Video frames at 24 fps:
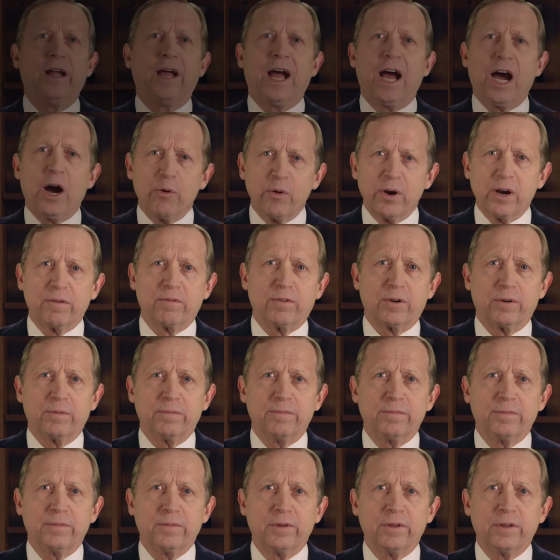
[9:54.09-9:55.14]
However,
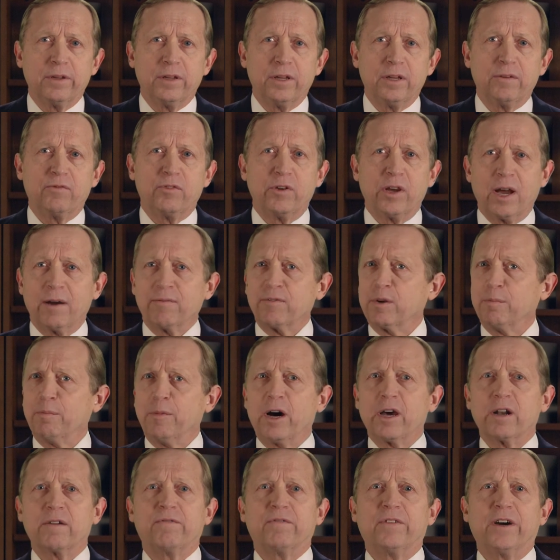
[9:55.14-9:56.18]
if you have to
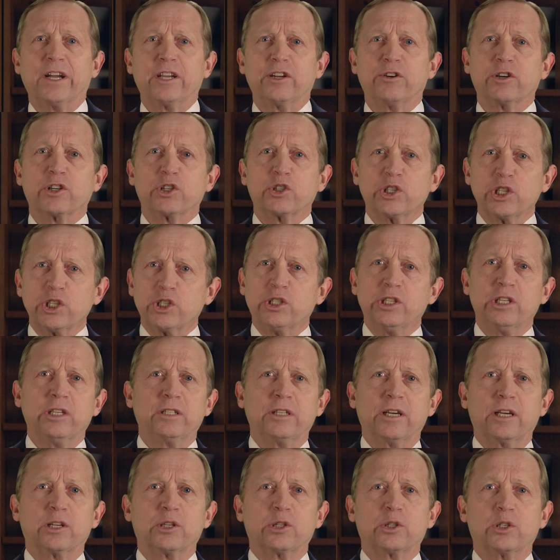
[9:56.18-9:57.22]
modify your existing
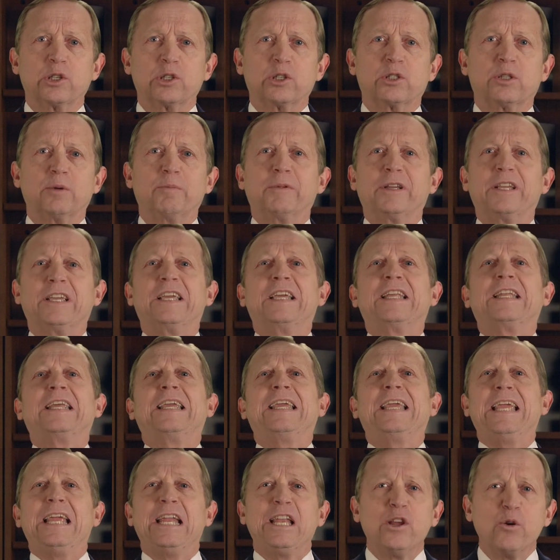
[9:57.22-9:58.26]
data system in
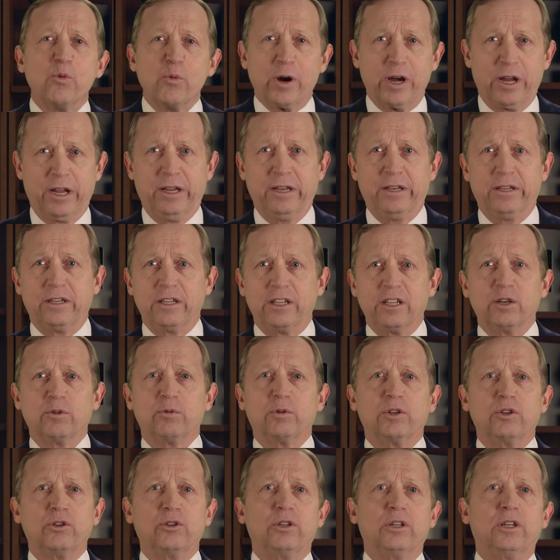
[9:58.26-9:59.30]
any way to get
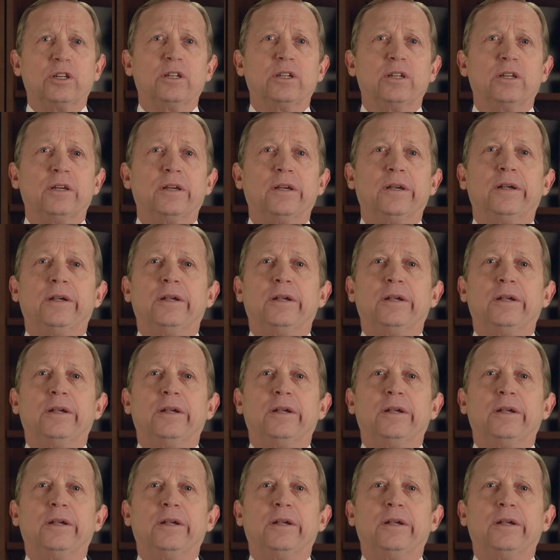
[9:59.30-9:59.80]
what you need,